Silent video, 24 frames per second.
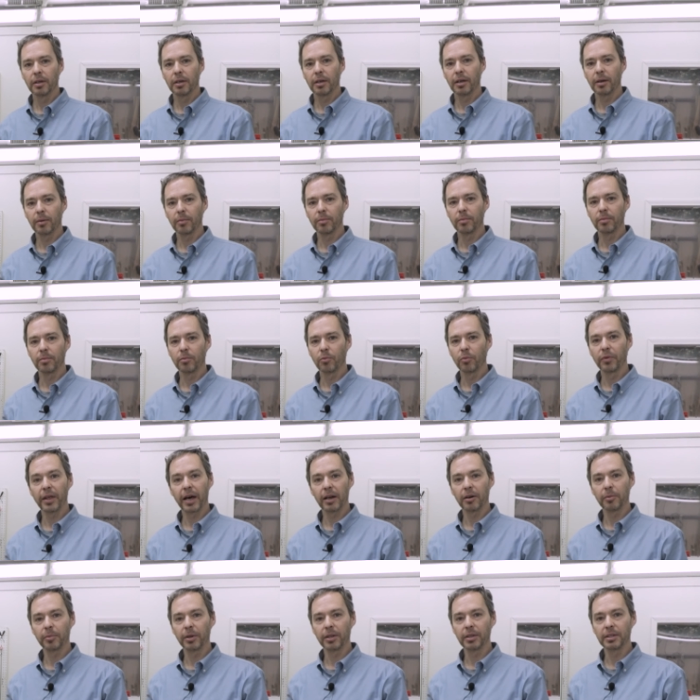and
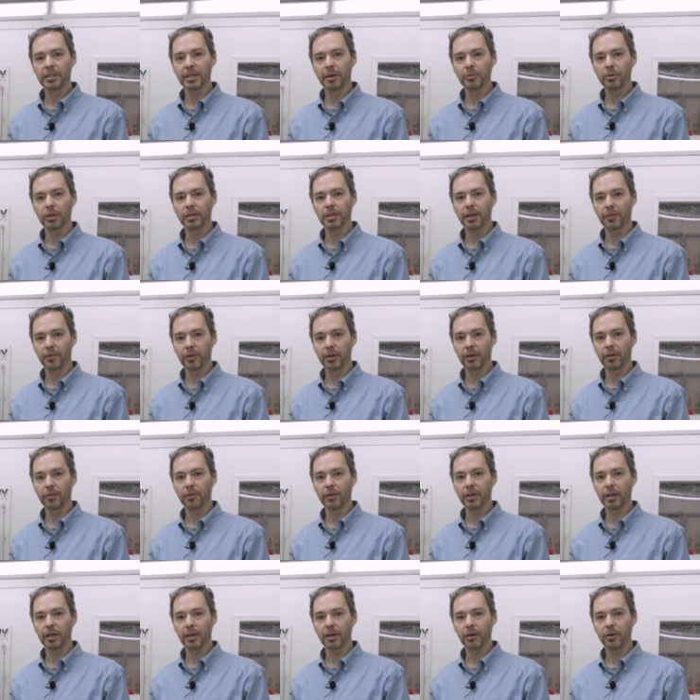that'll be the subject of another
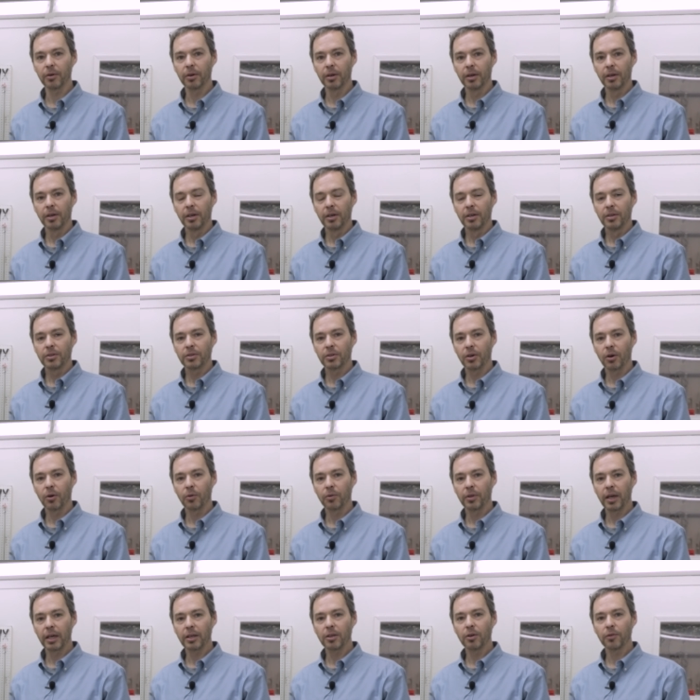video. So
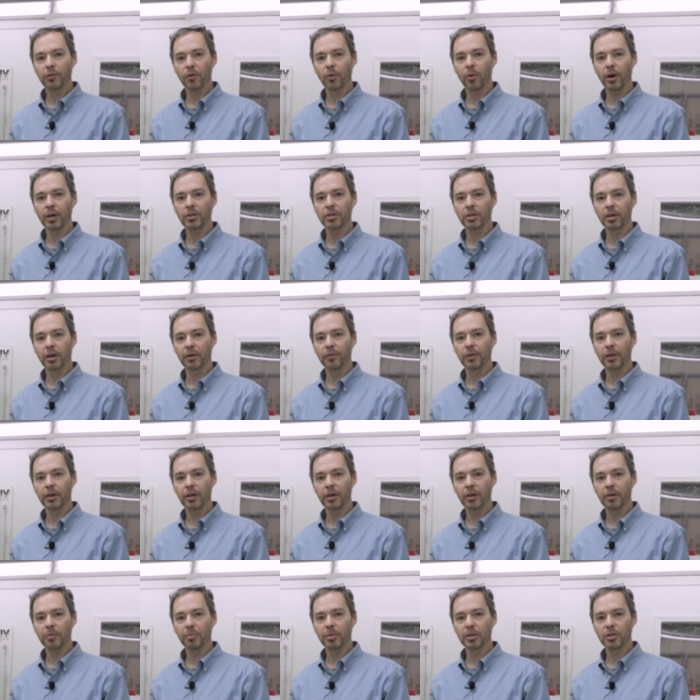thank you for watching our
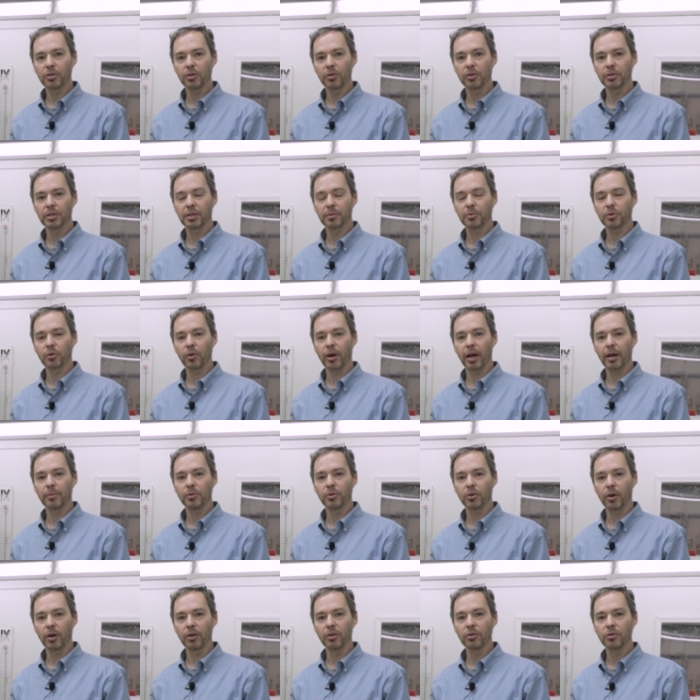video. Be sure to subscribe
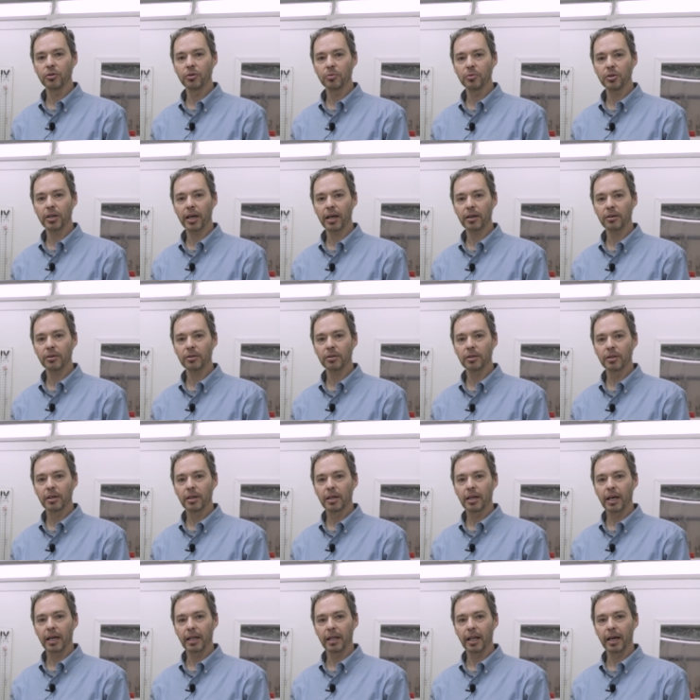to our YouTube channel
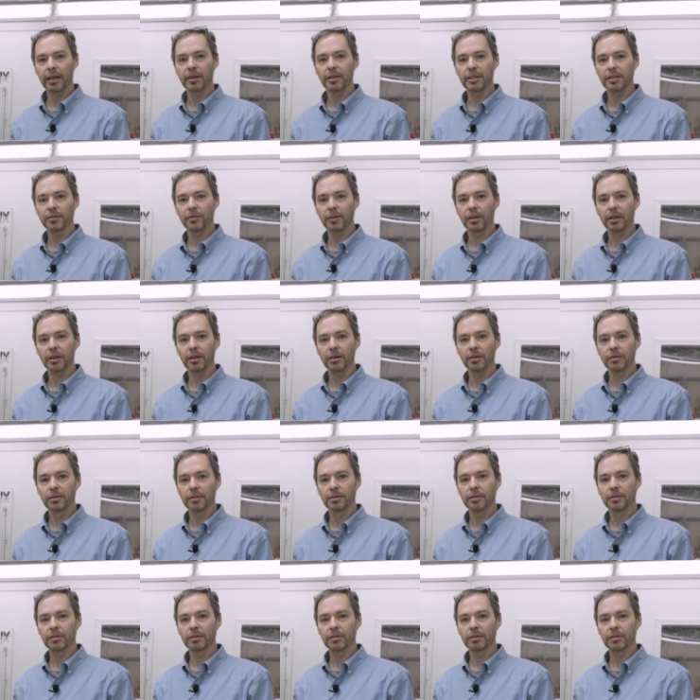and like this video.